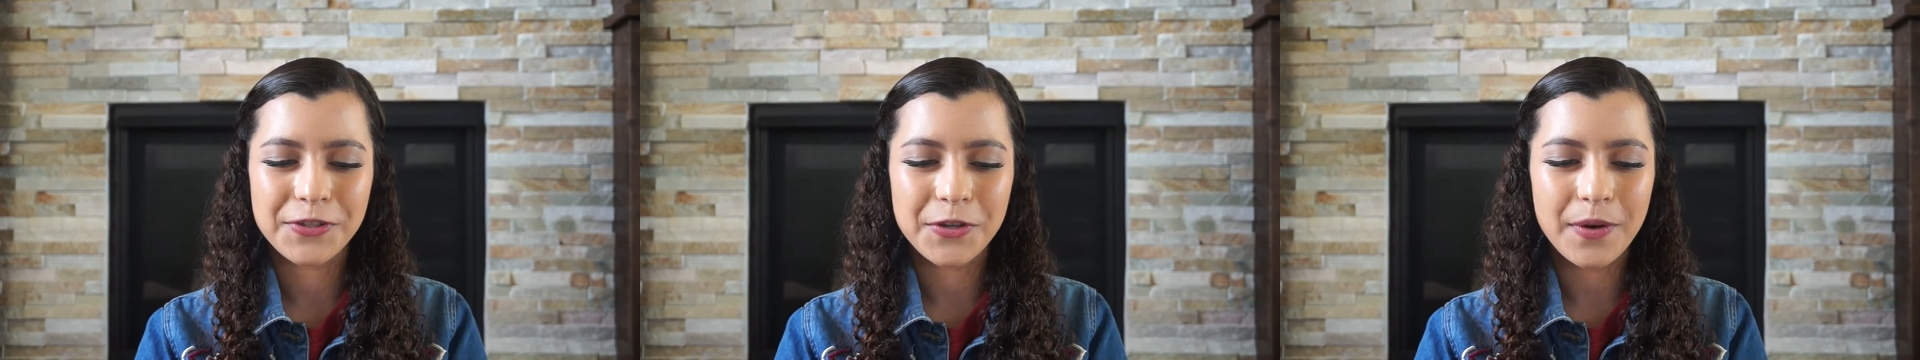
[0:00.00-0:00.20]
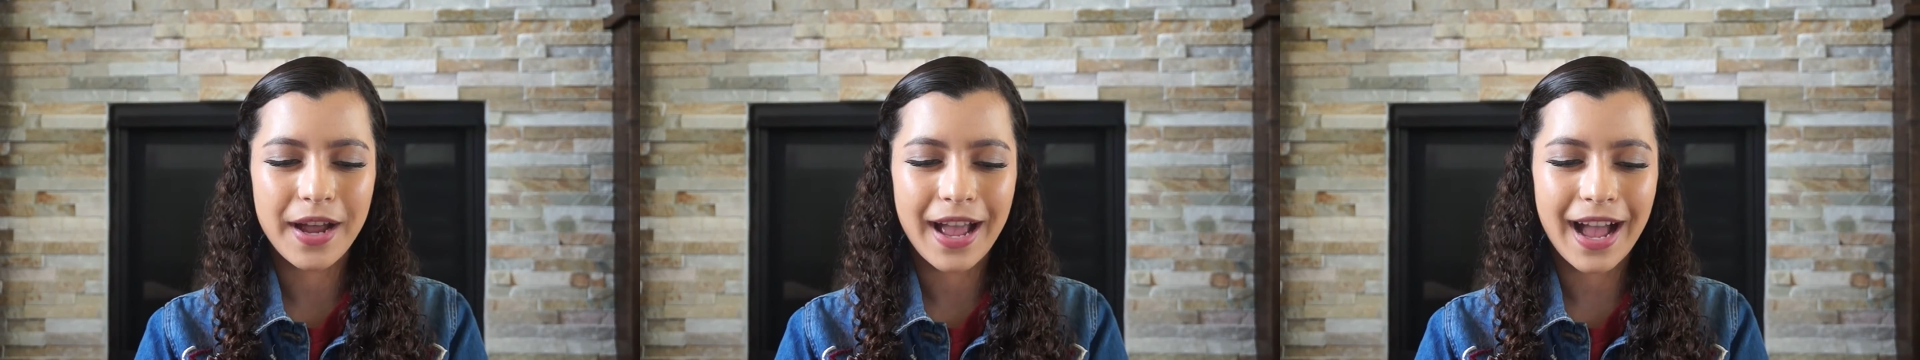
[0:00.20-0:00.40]

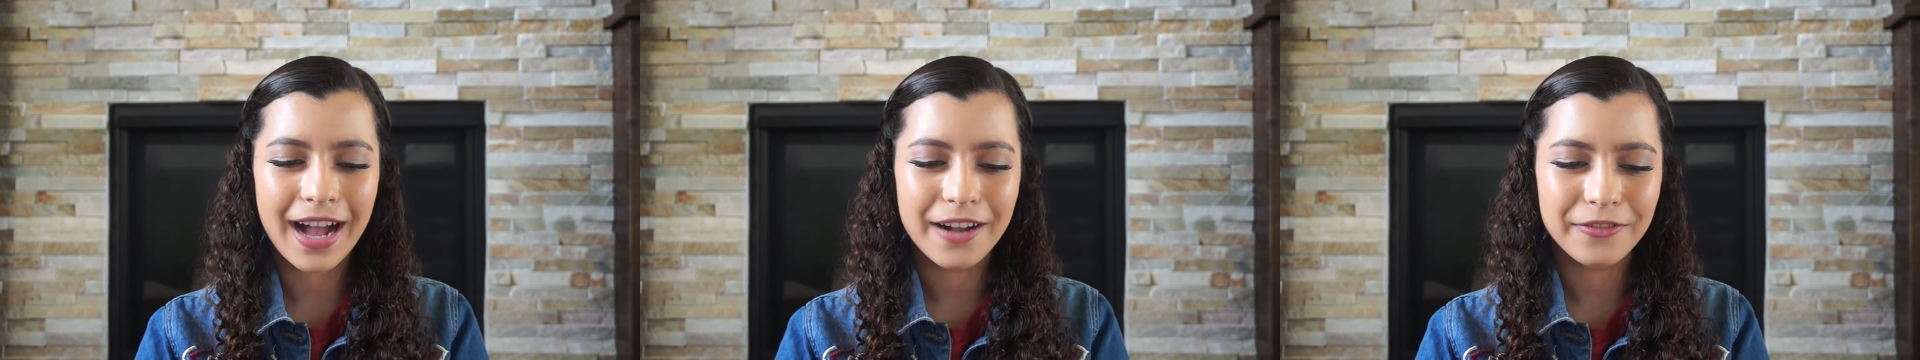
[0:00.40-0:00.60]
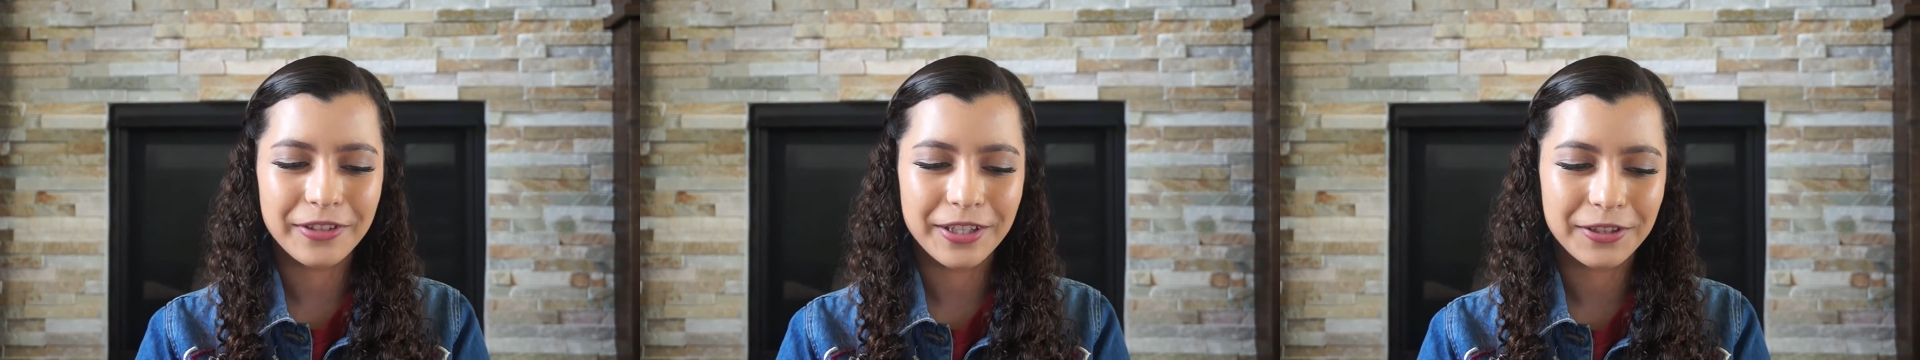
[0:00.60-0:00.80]
So I
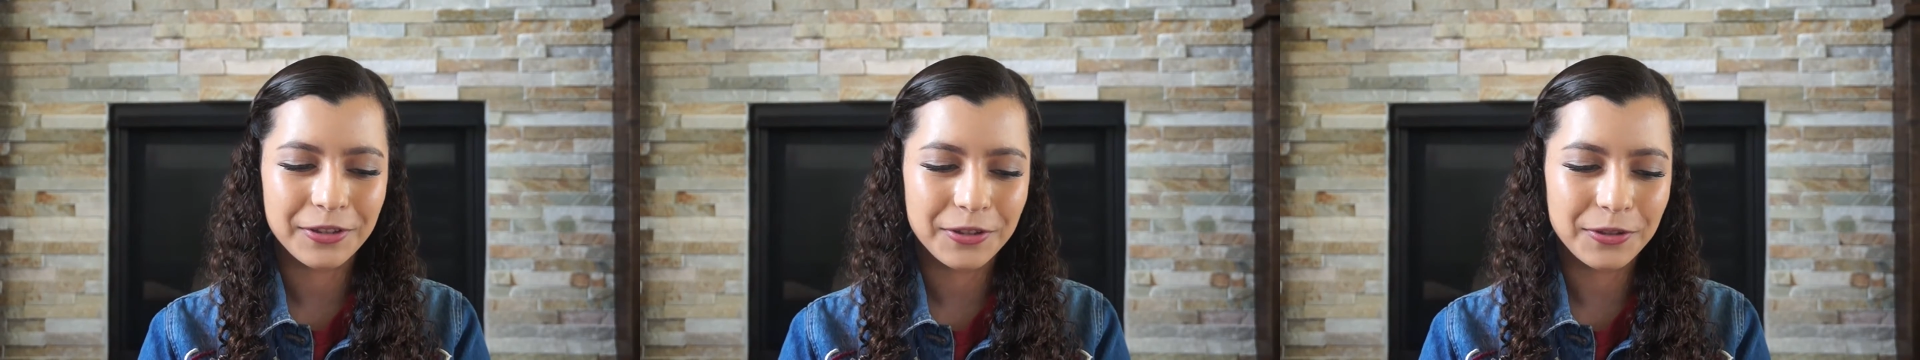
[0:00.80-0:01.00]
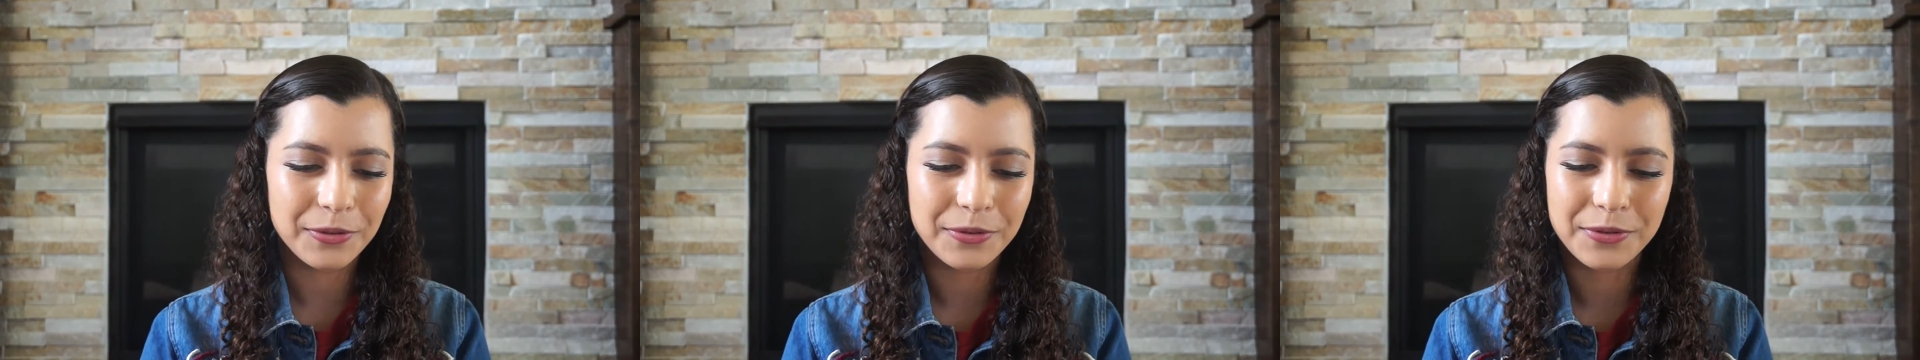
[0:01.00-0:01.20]
have like
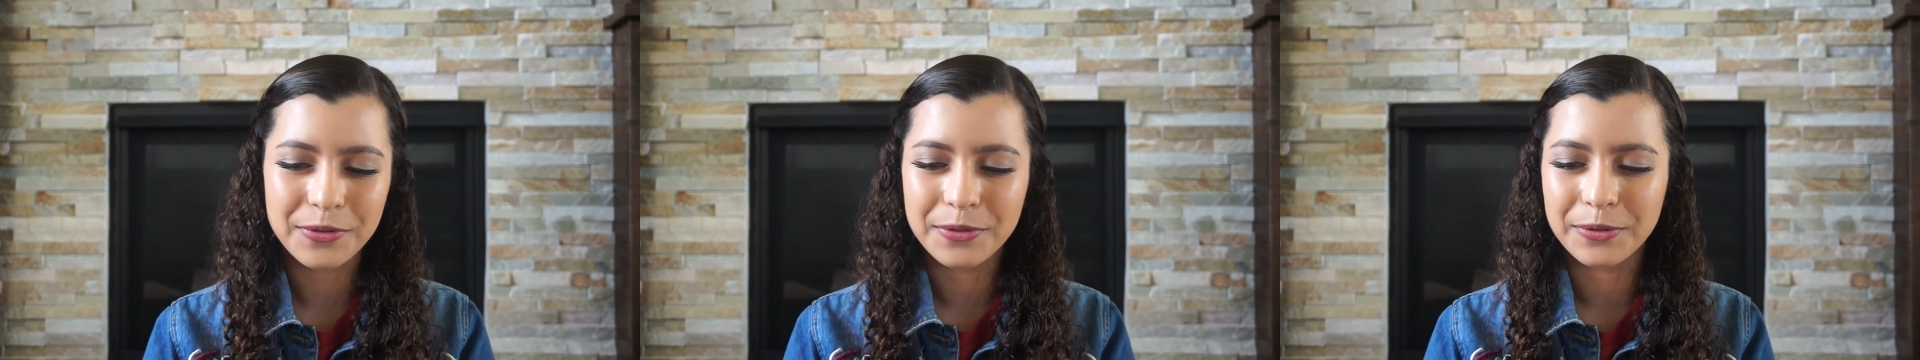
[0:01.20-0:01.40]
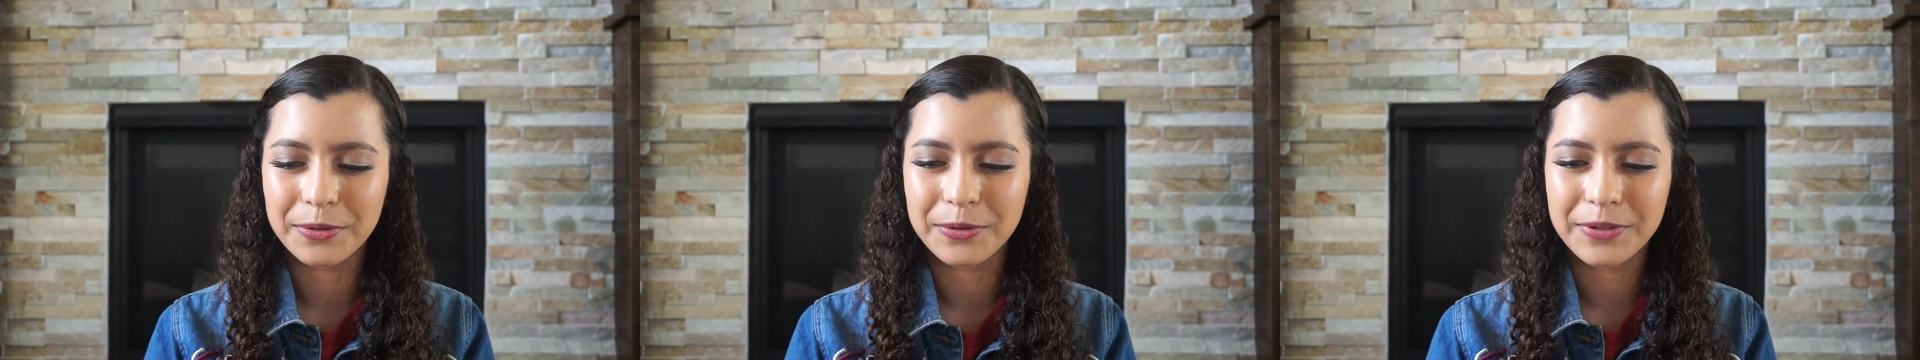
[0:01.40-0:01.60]
little
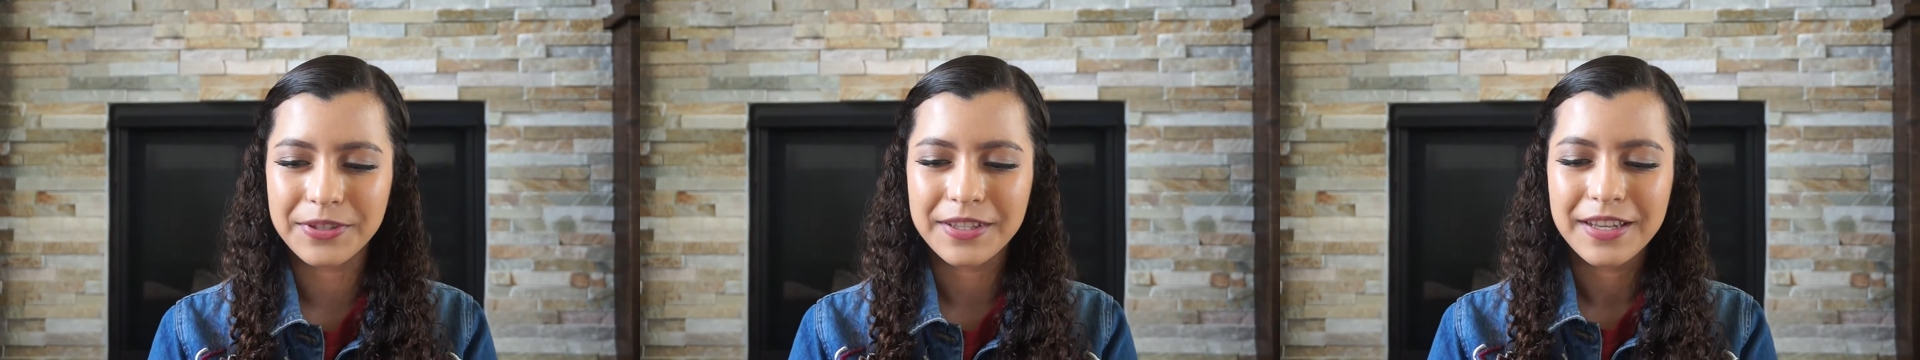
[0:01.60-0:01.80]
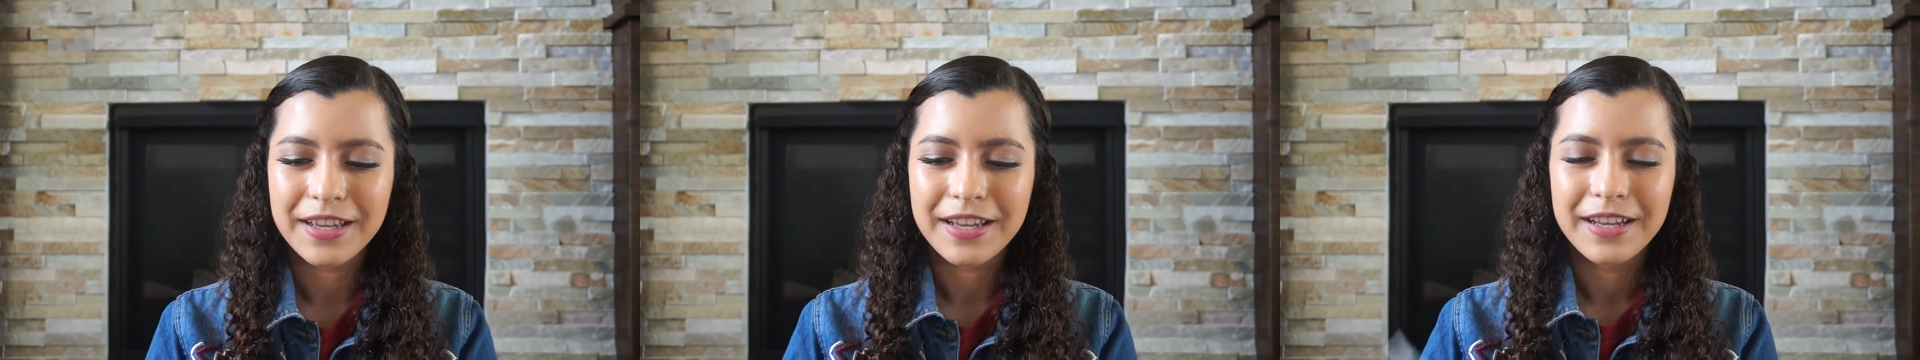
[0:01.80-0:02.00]

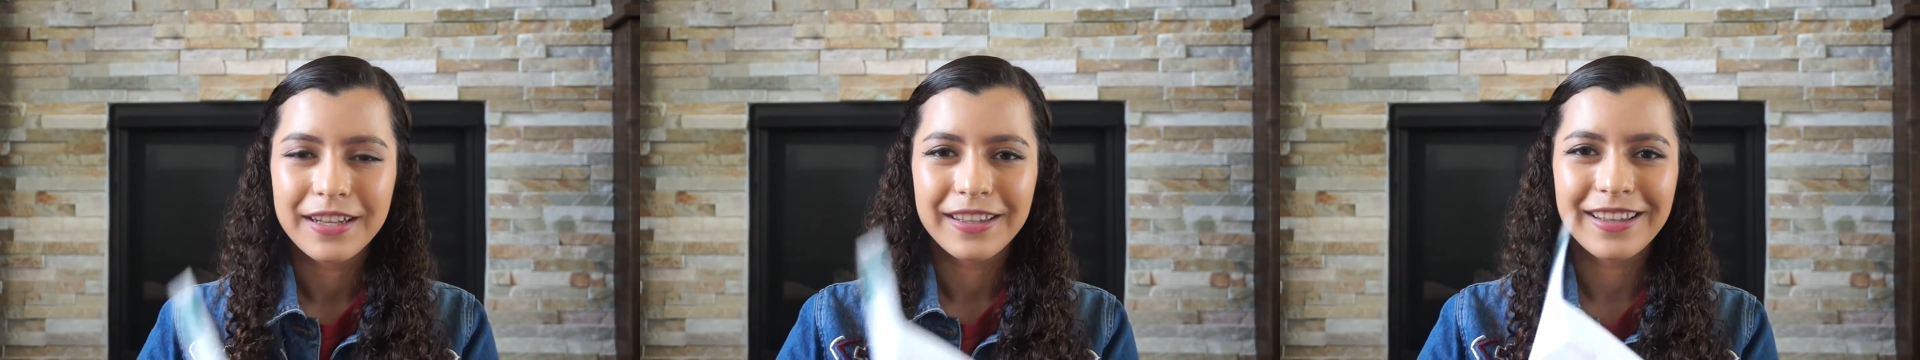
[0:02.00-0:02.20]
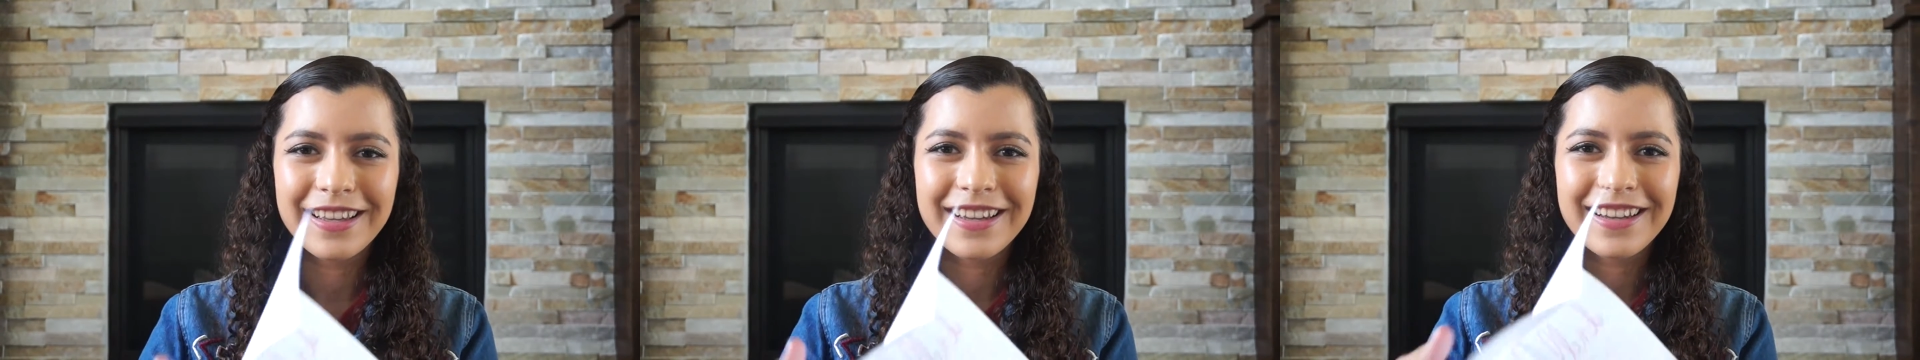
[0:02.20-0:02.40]
doodles,
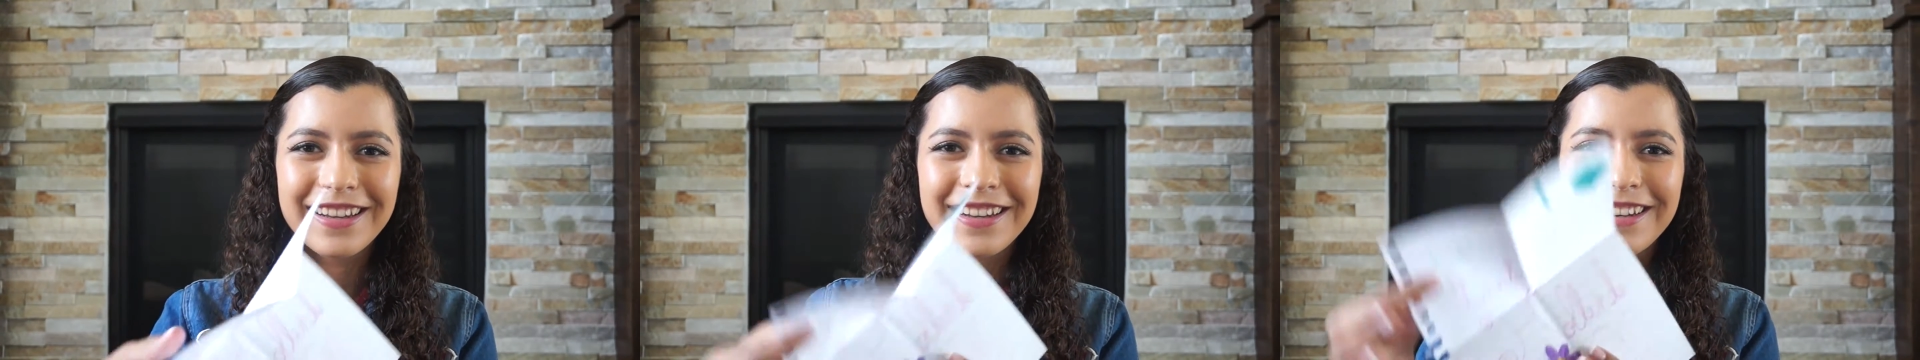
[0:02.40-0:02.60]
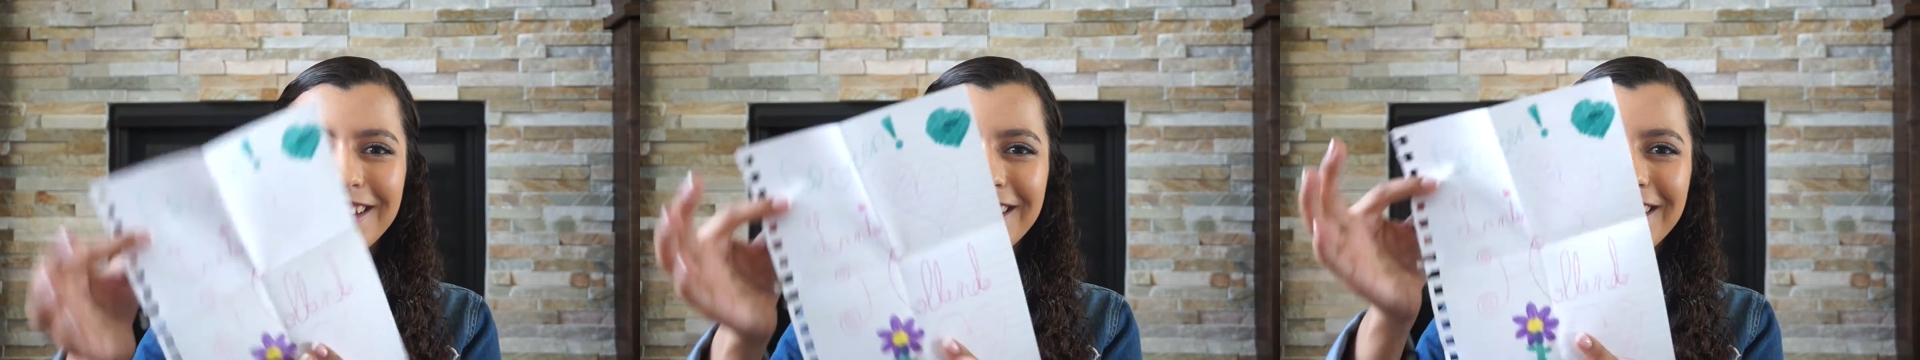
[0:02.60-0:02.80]

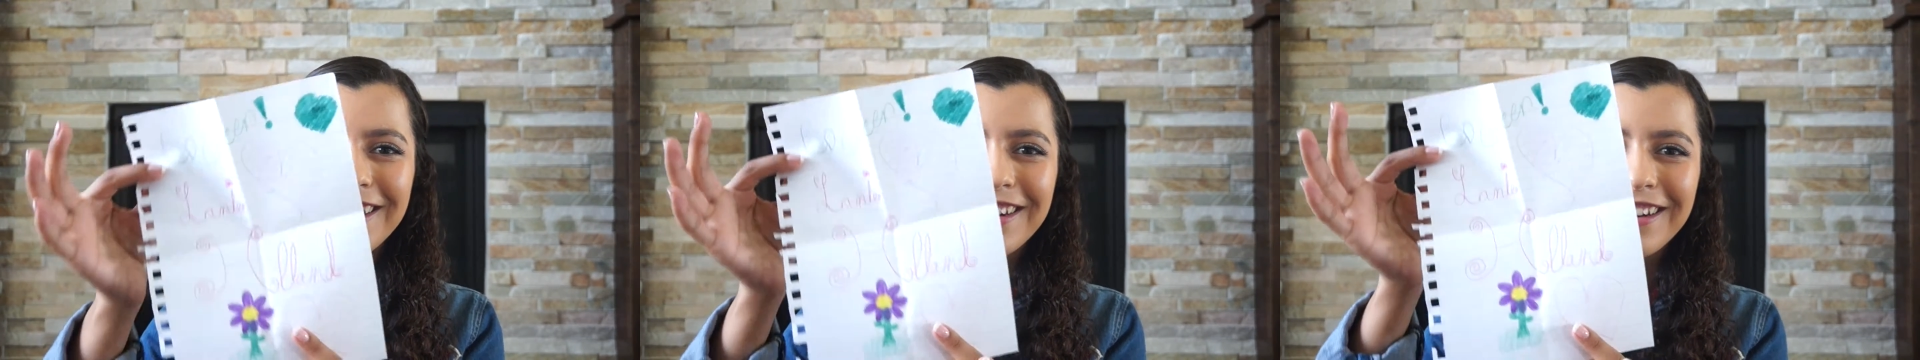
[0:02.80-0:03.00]
like,